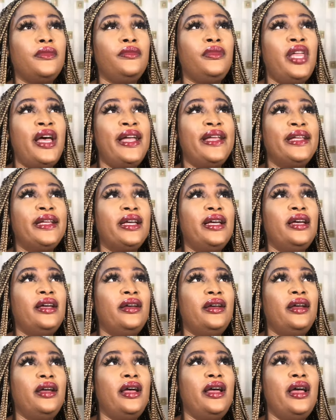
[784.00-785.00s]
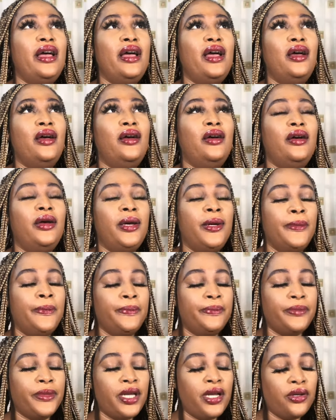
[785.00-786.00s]
like,
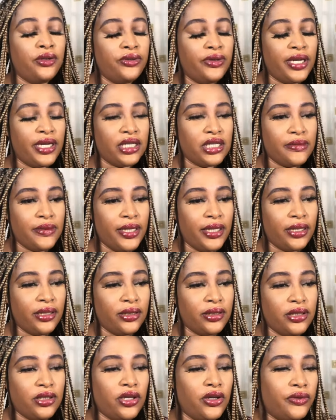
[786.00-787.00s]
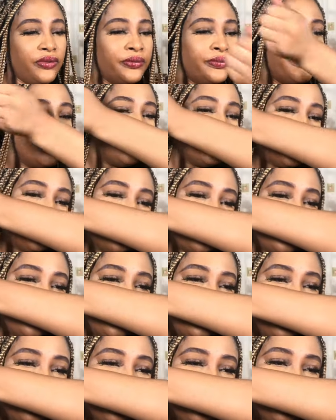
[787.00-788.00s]
um, how do I explain this? So,
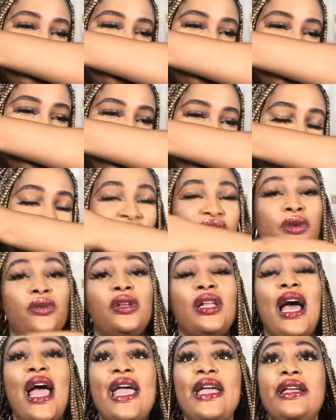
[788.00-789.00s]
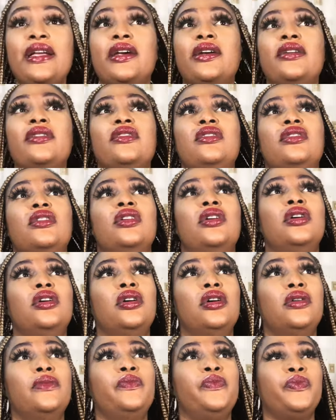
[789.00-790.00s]
if you like
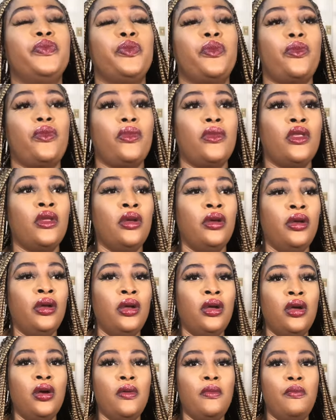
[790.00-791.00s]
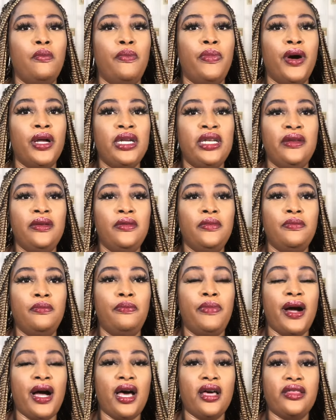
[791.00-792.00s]
the body
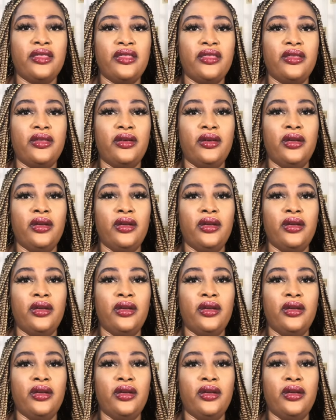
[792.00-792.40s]
bath